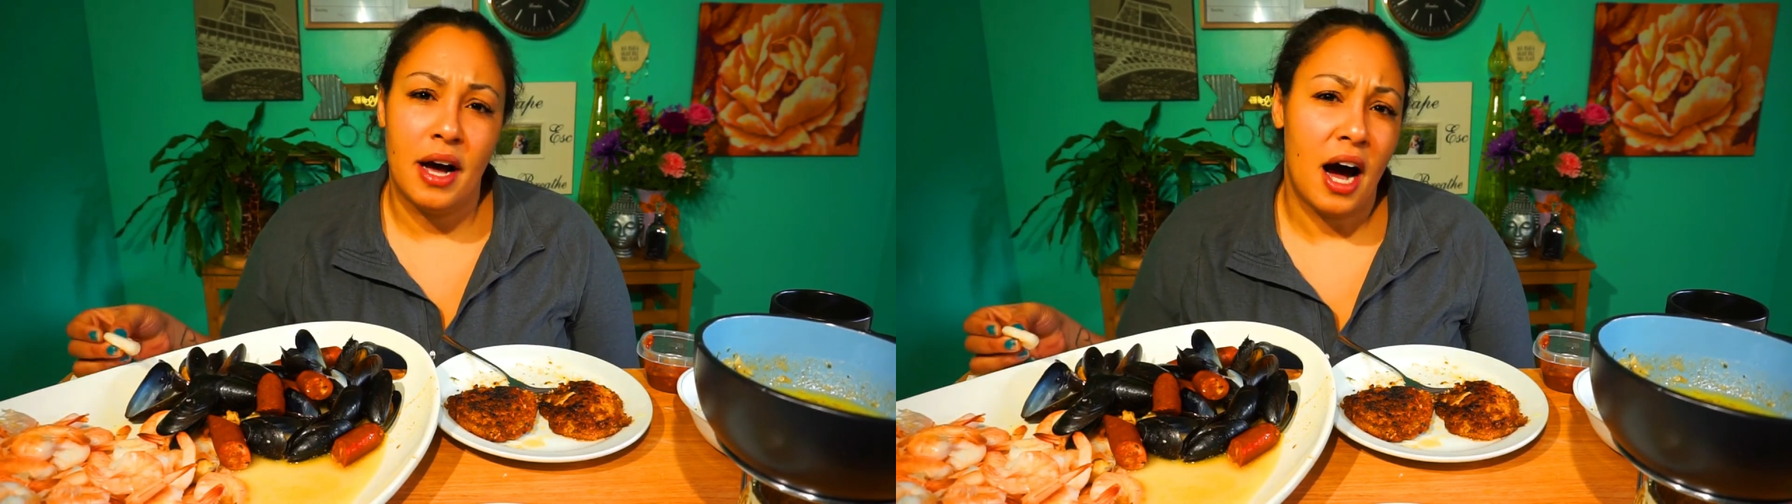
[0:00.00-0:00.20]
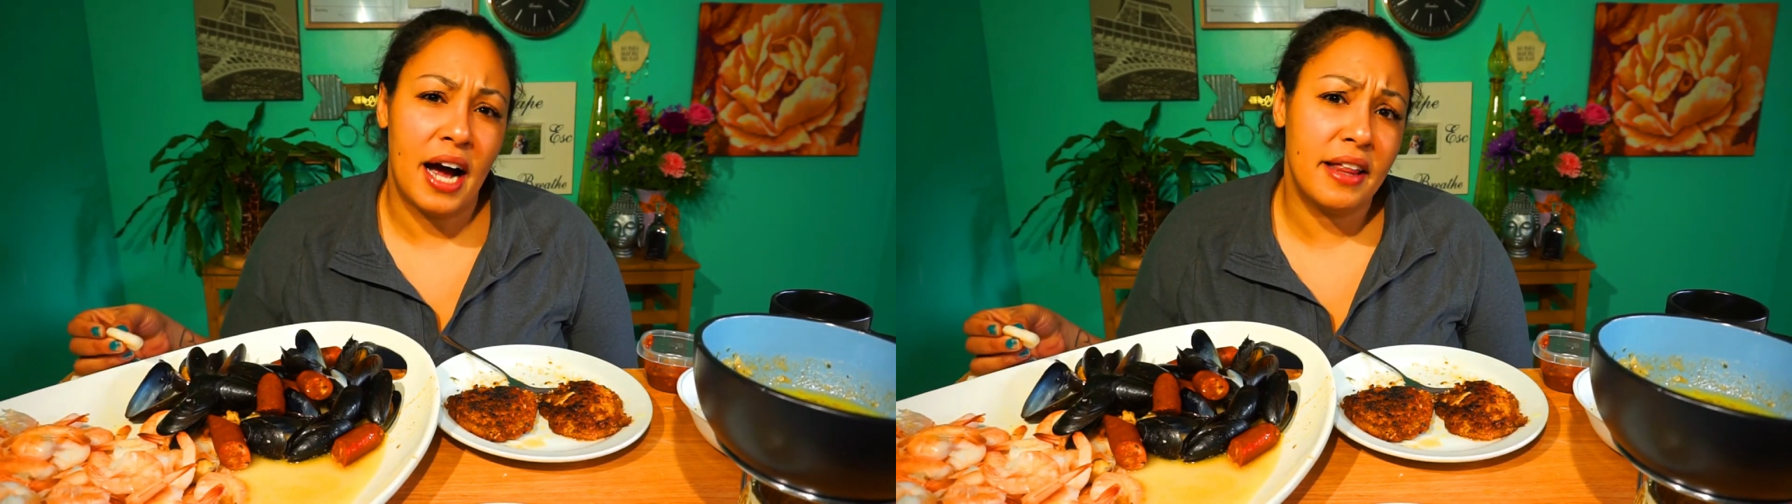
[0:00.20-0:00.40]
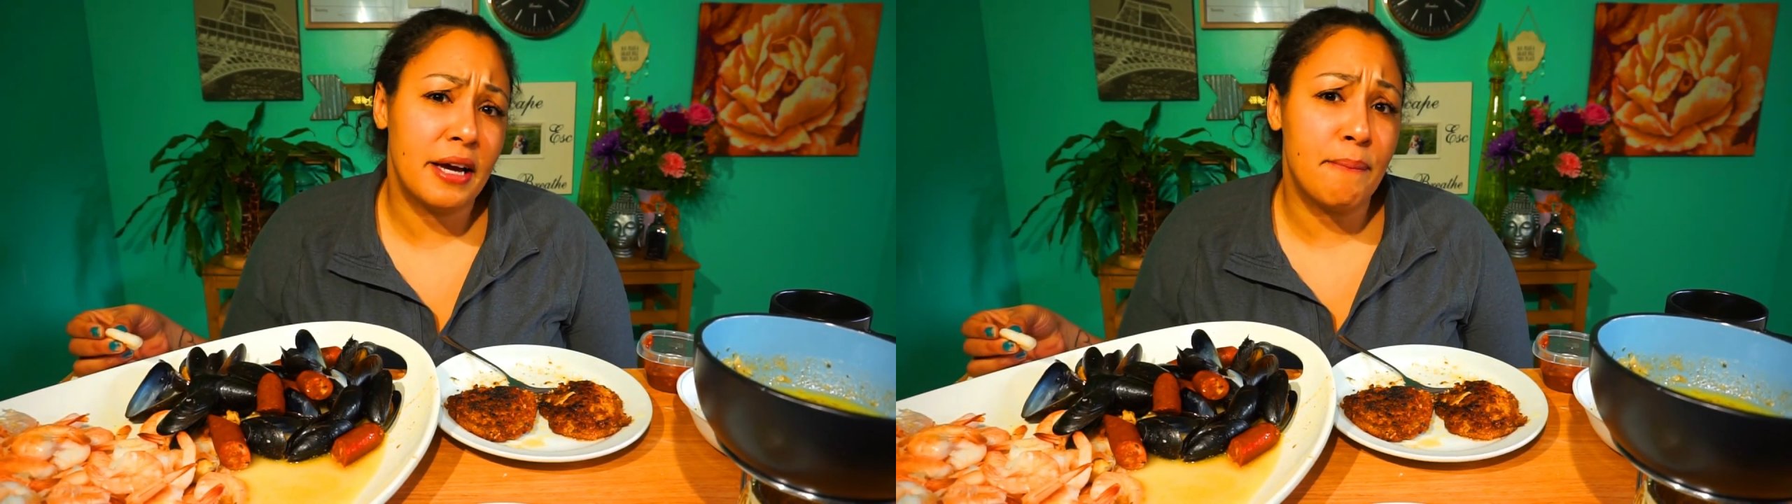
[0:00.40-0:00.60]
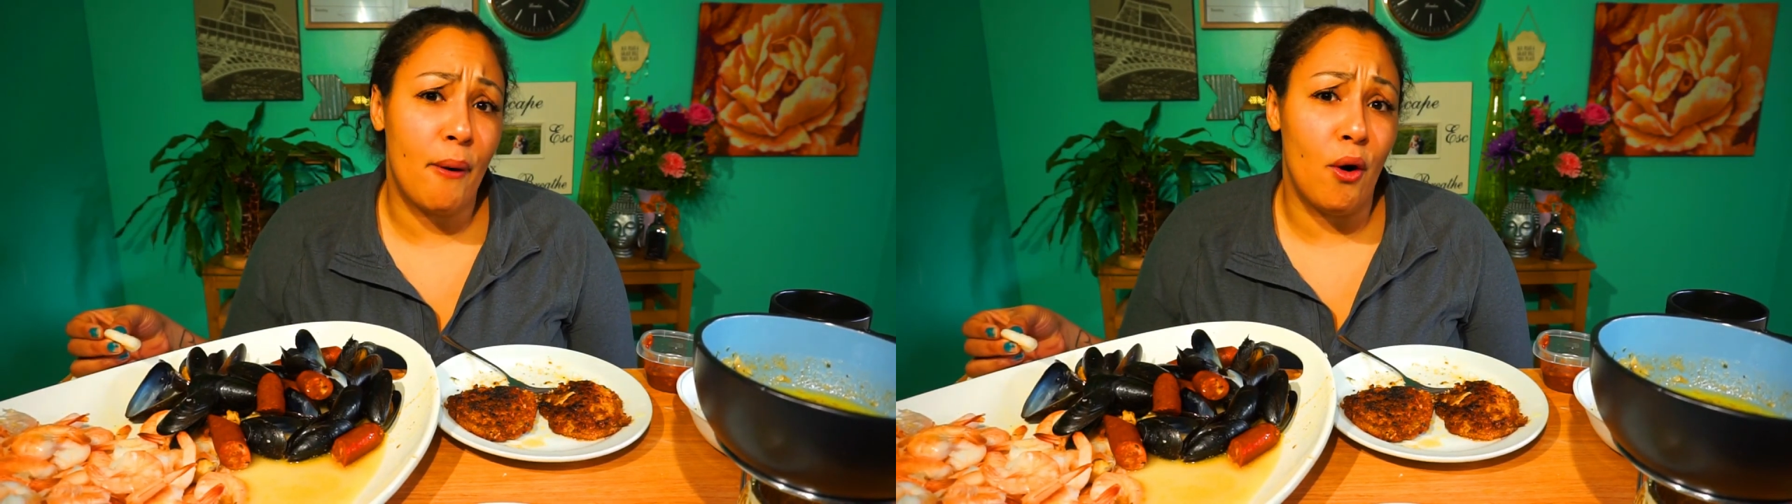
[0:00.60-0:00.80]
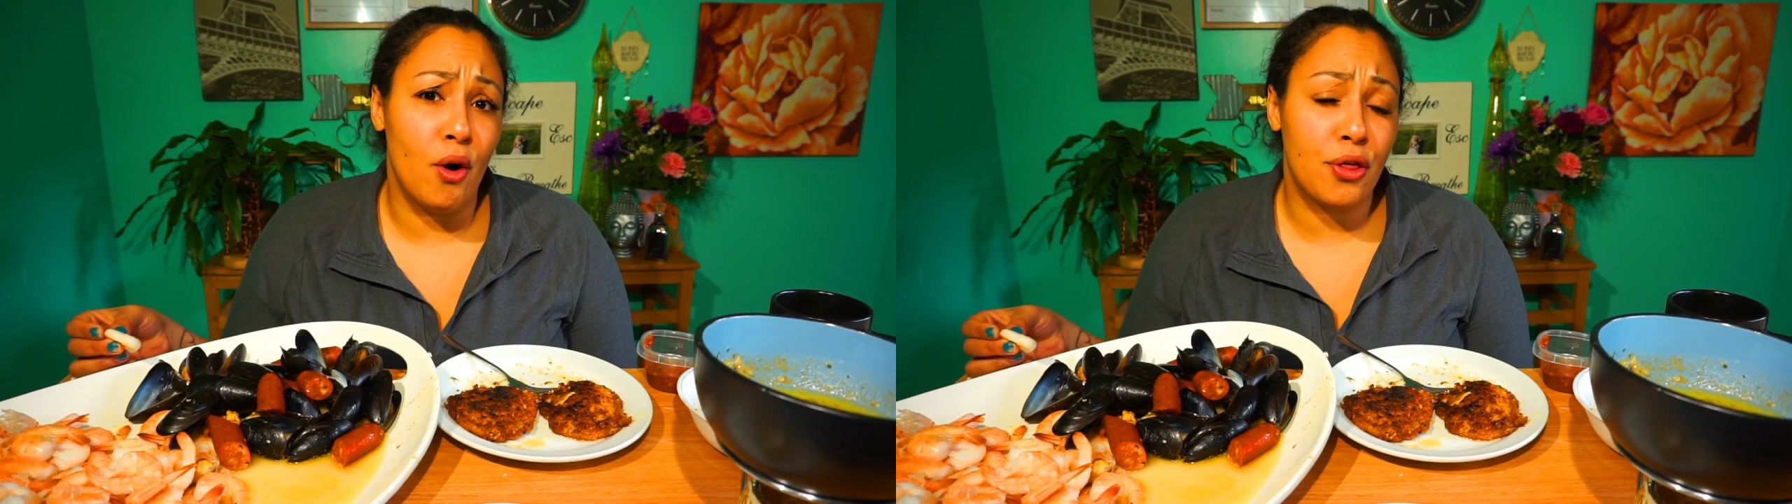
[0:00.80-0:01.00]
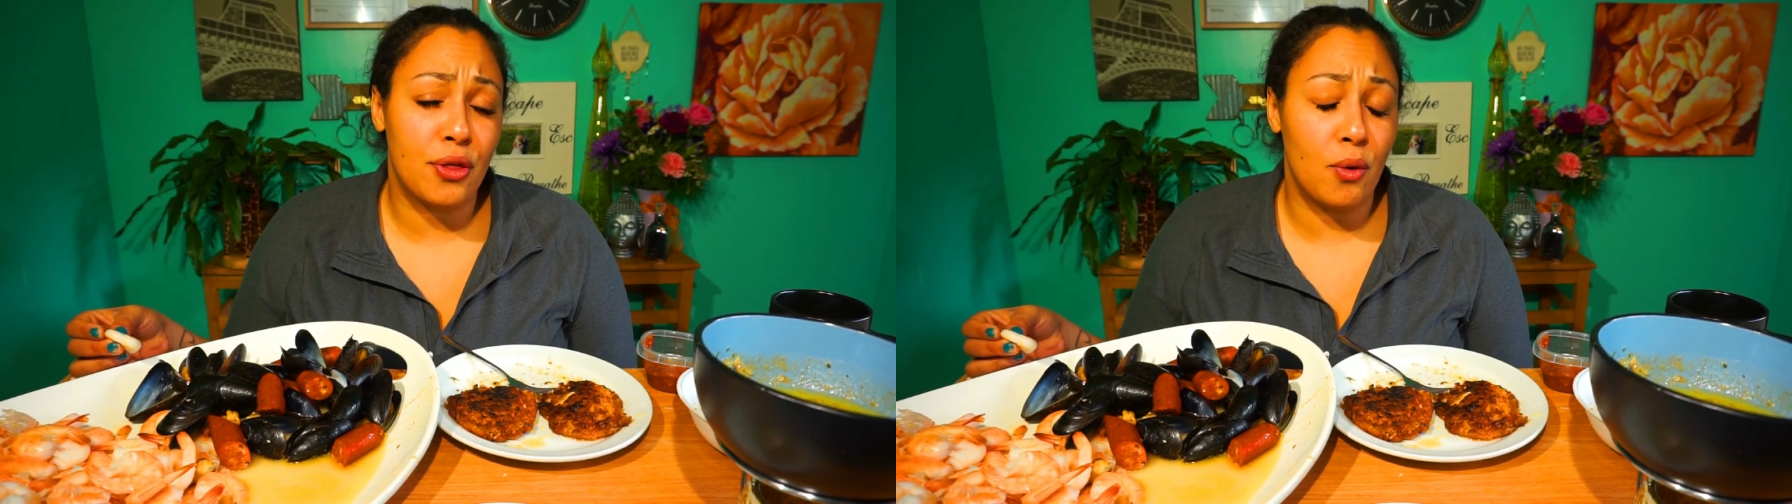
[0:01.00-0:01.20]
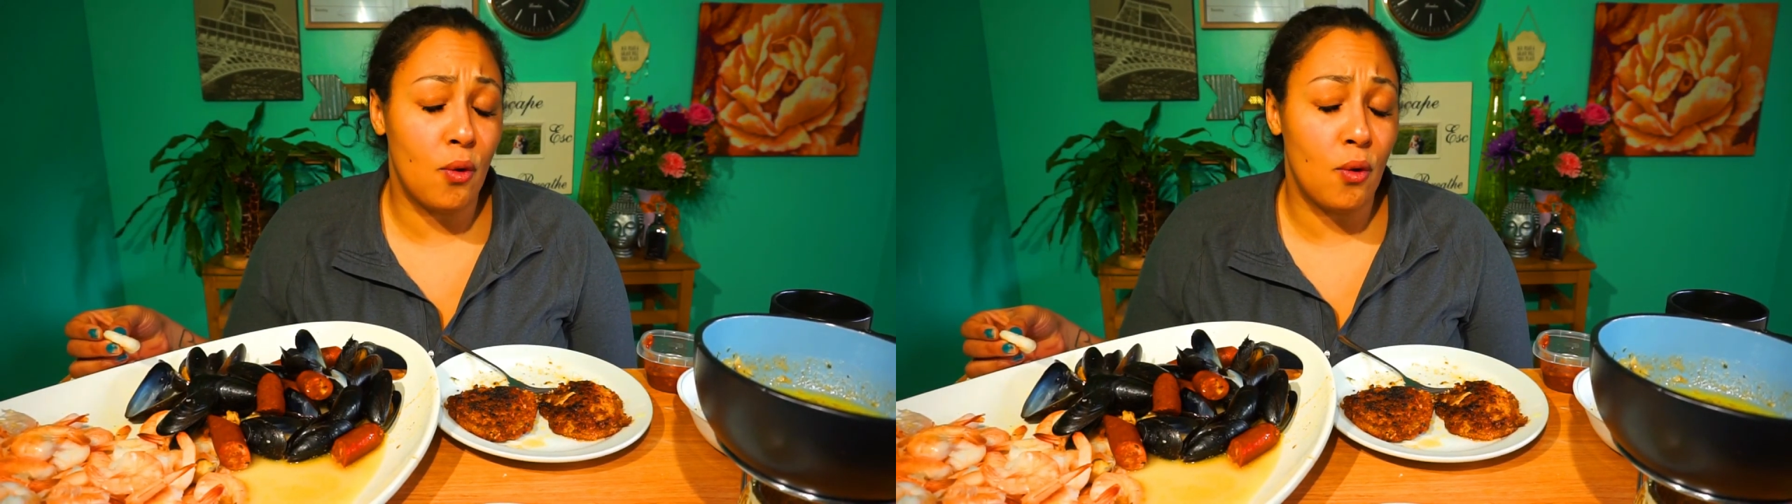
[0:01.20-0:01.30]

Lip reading: I like both,